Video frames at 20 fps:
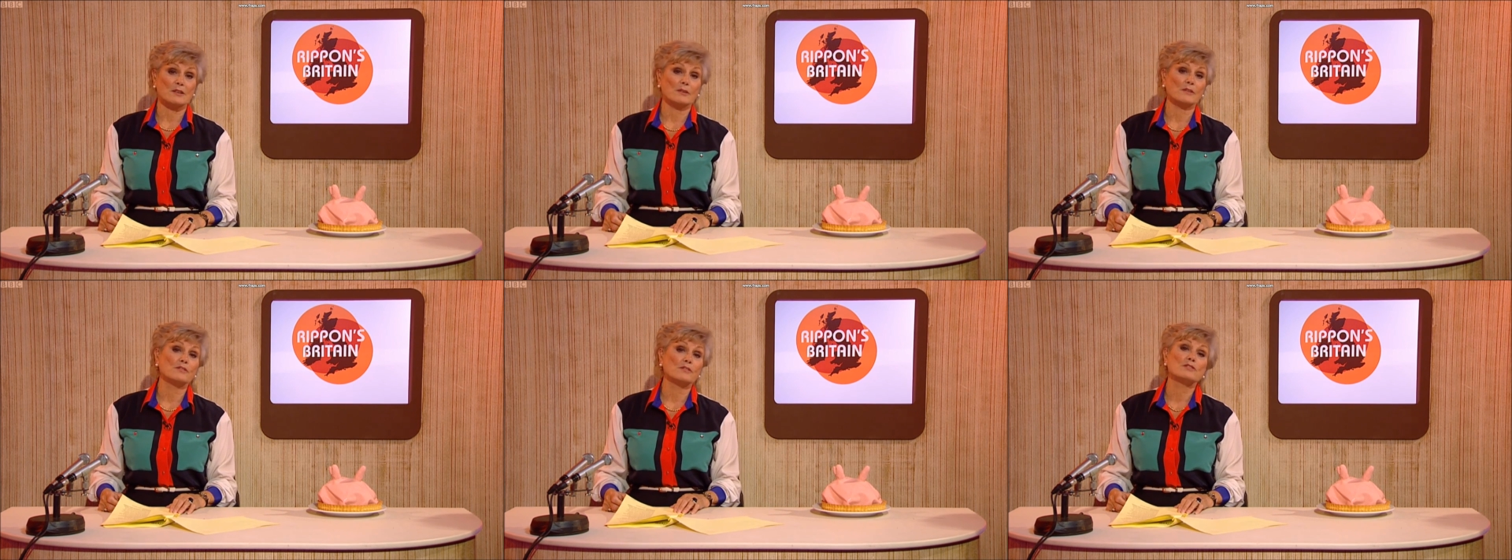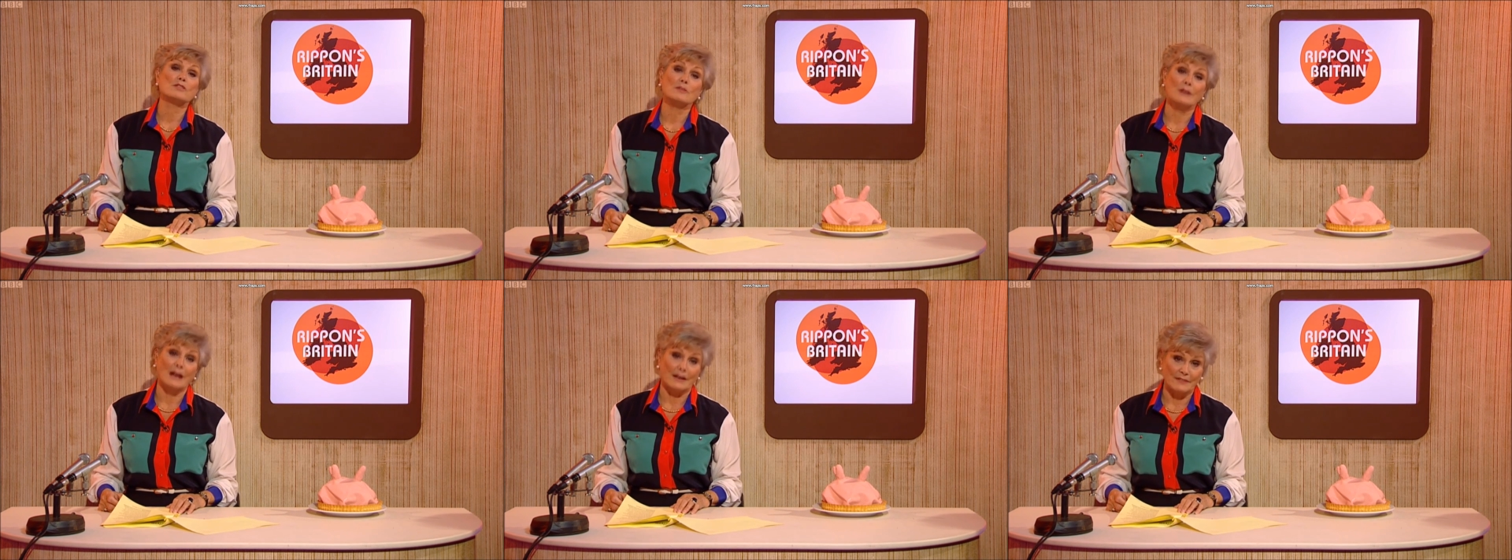so if
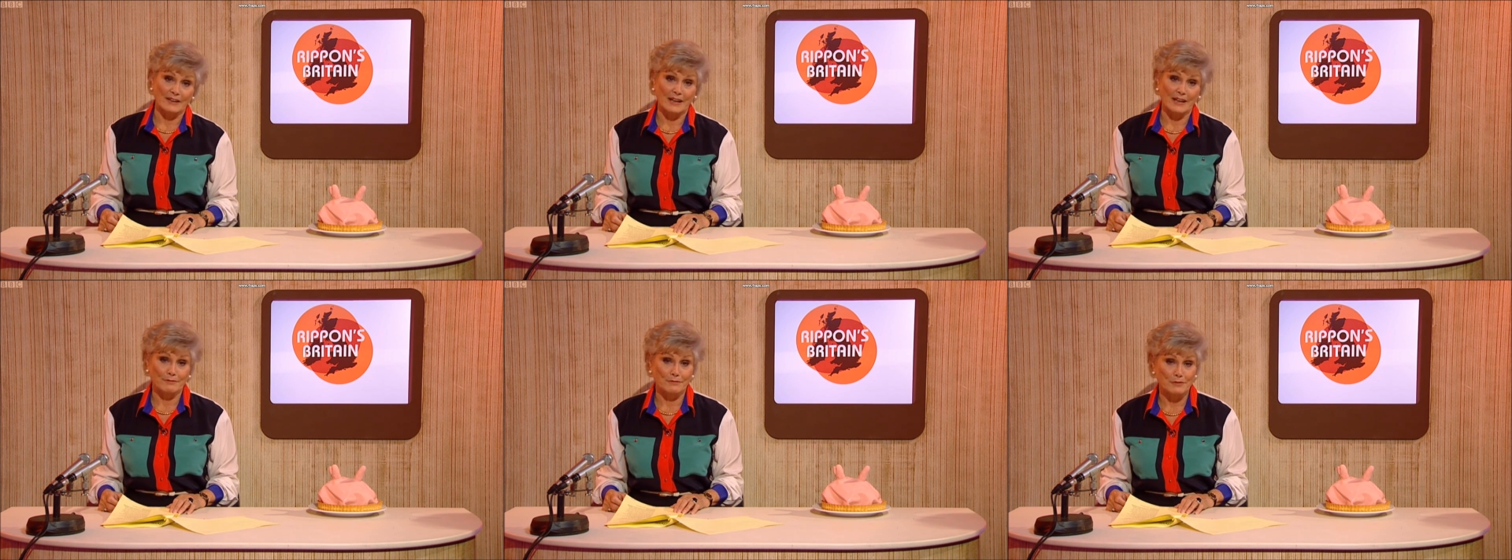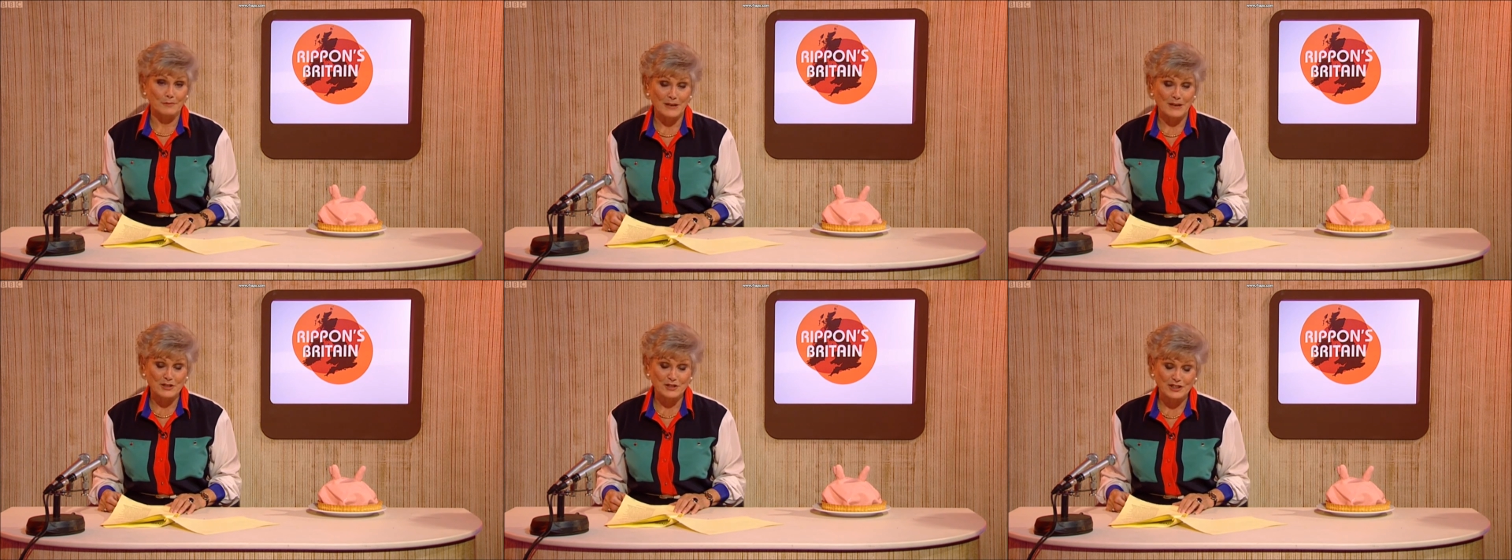you do have any
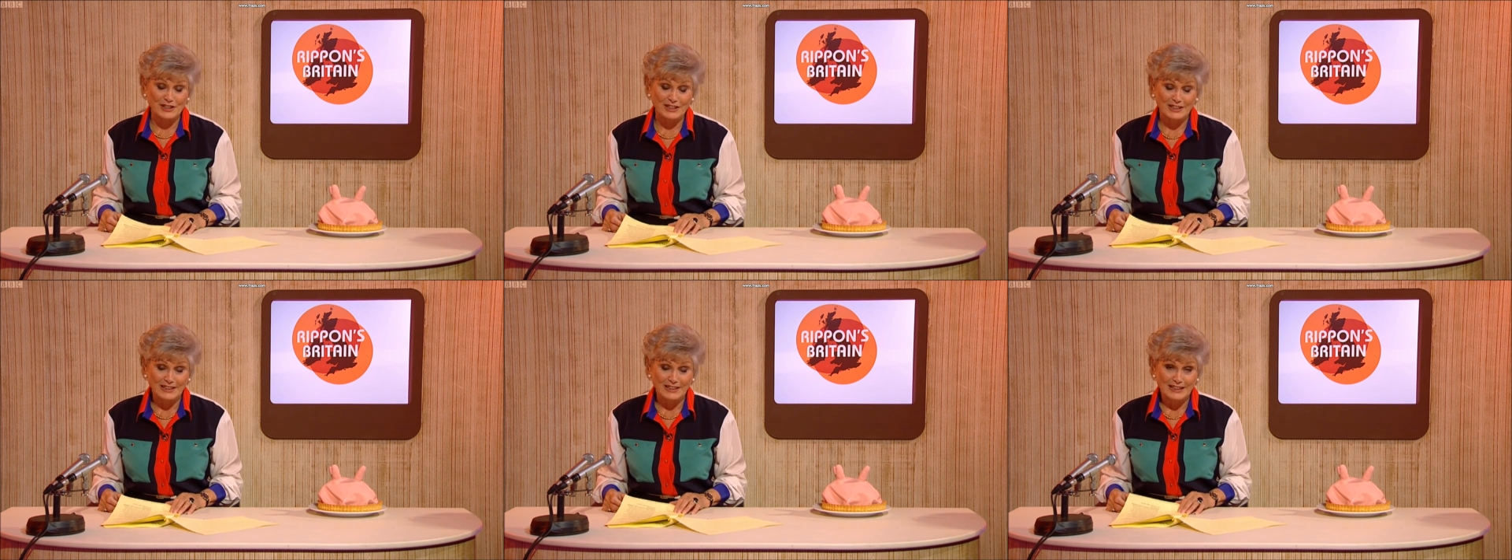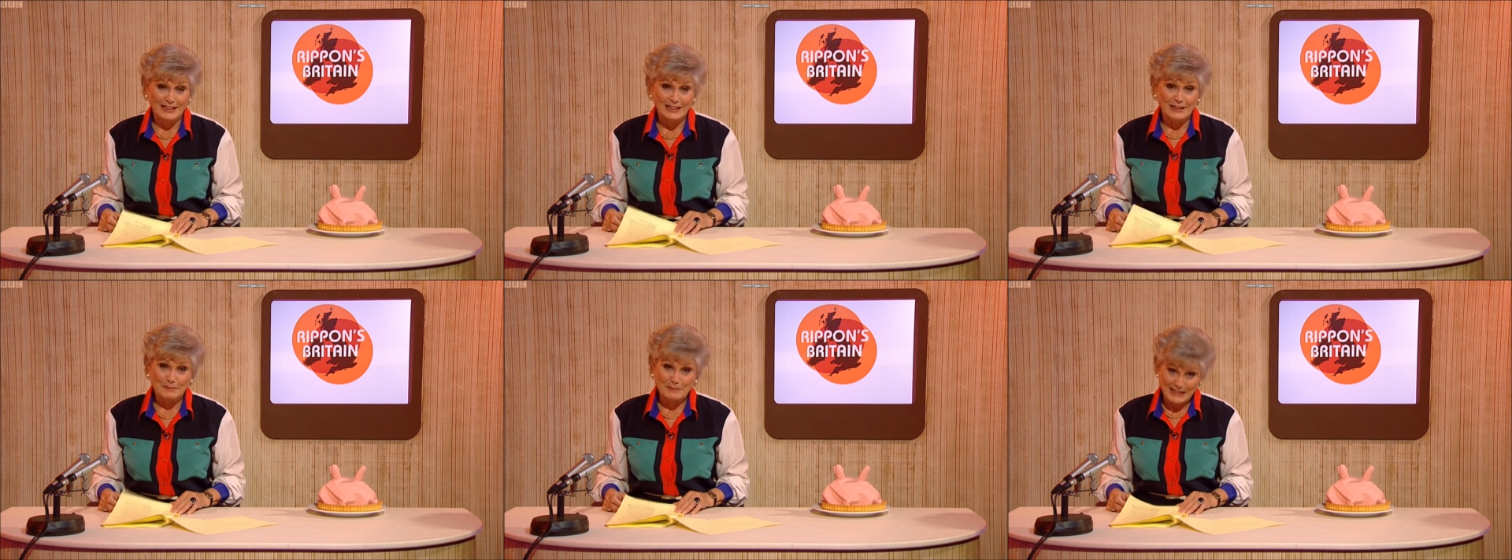information,
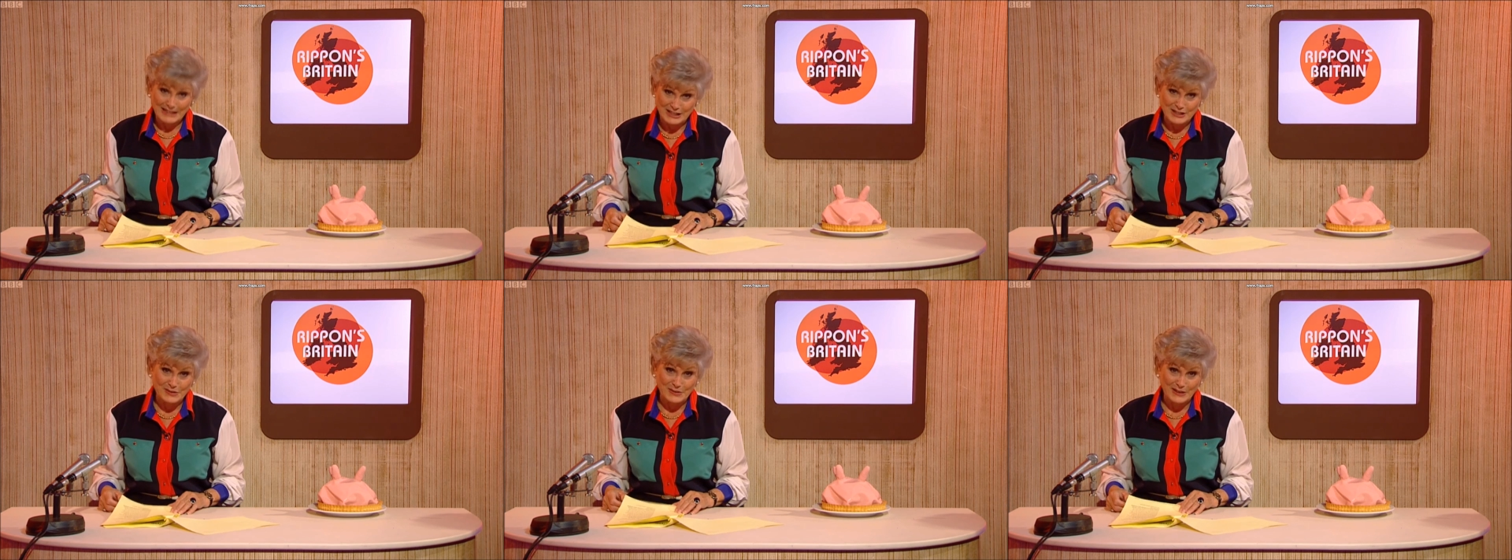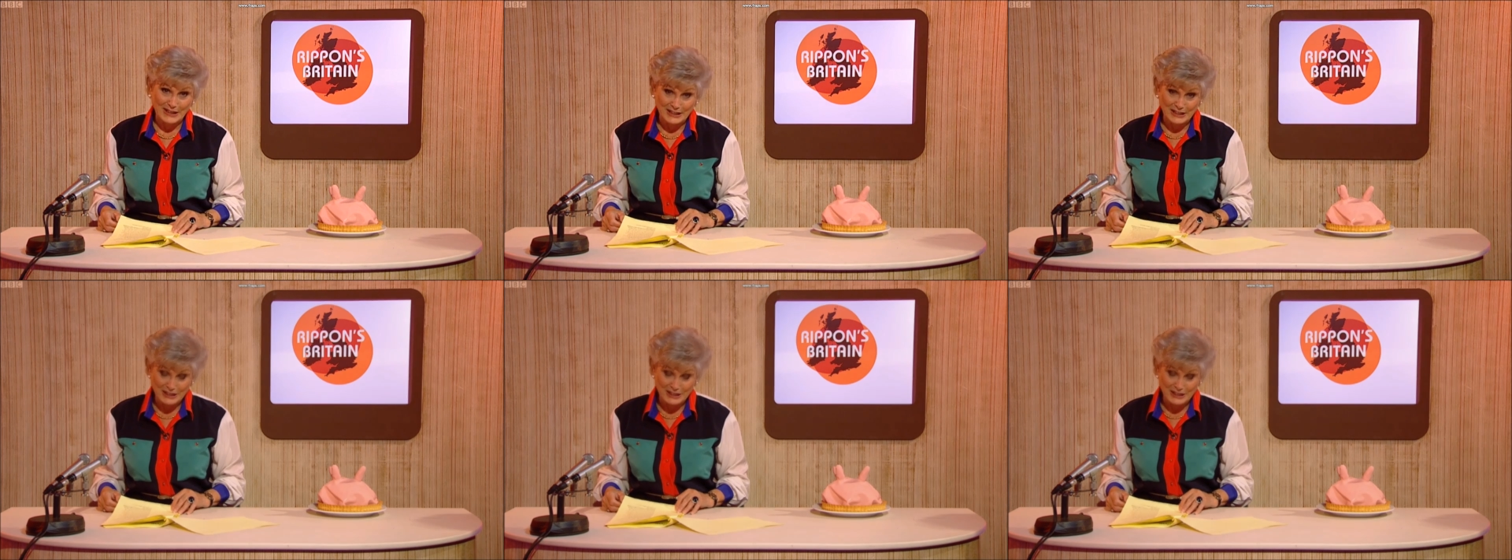please do